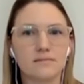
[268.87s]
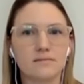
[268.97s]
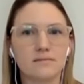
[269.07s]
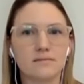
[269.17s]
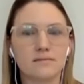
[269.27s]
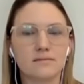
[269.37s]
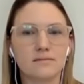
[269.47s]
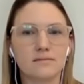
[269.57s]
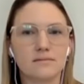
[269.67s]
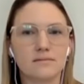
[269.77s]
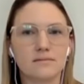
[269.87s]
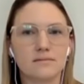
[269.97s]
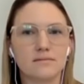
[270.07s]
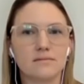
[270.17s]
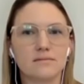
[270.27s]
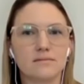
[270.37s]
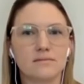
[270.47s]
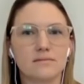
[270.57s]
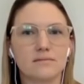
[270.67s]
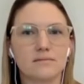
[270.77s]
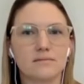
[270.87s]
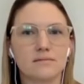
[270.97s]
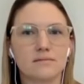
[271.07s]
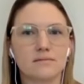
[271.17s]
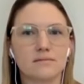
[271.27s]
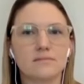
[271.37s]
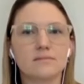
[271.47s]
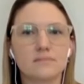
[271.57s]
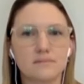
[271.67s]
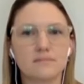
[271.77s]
No words are spoken by the person on screen.